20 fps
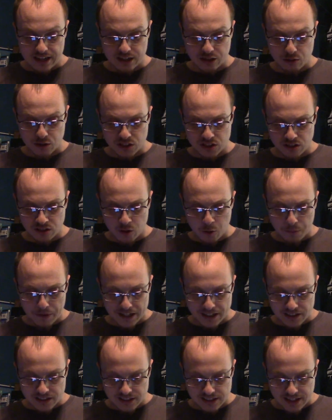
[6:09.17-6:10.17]
Christian
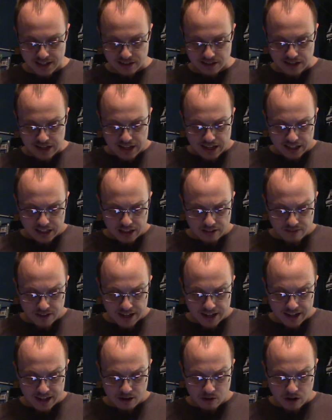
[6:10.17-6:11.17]
Lopez says, given
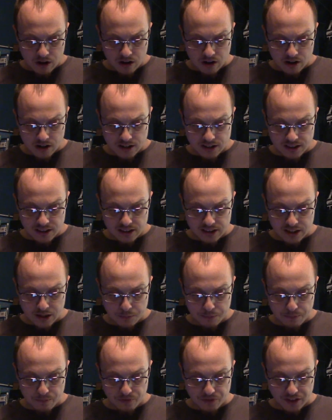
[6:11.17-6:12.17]
how hard
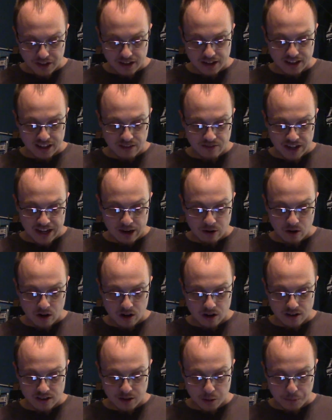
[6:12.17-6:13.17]

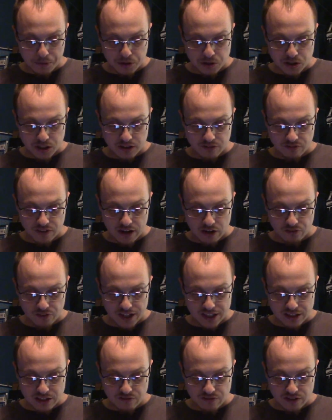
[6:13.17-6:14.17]
they're pushing Final
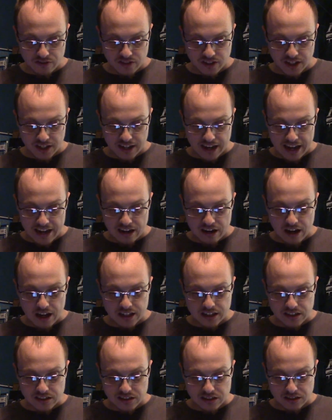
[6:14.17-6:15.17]
Fantasy 15 and
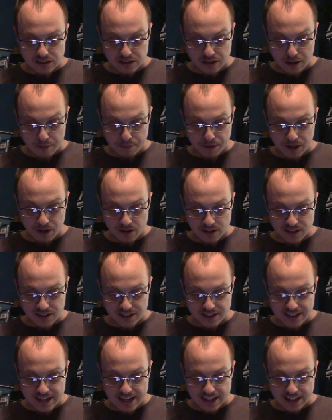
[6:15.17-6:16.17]
Noctis's appearance
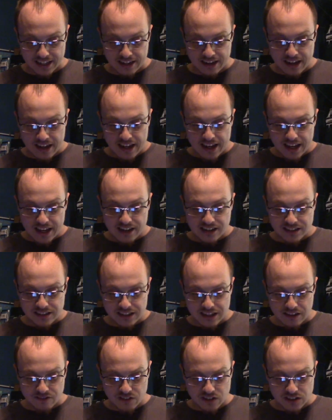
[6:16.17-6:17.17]
in Tekken, it is
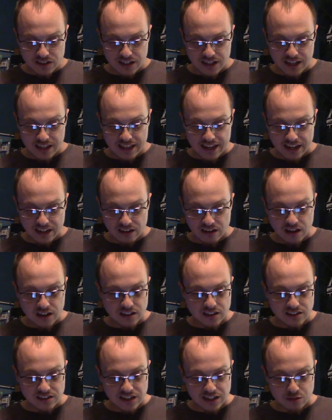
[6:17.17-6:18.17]
safe to say that
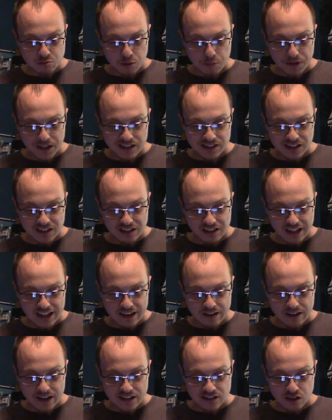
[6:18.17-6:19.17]
Noctis has replaced
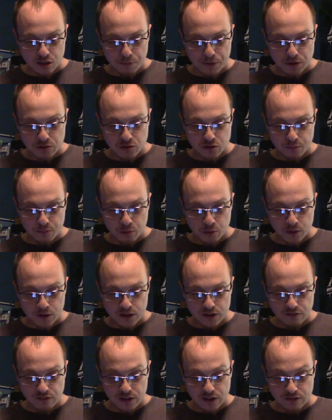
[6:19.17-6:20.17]
Cloud as the poster
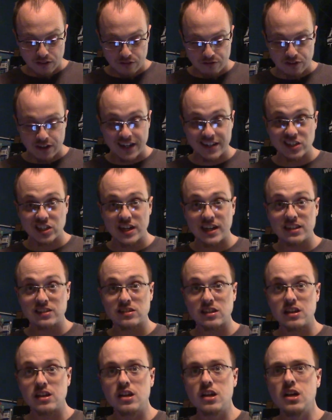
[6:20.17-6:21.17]
boy of the franchise.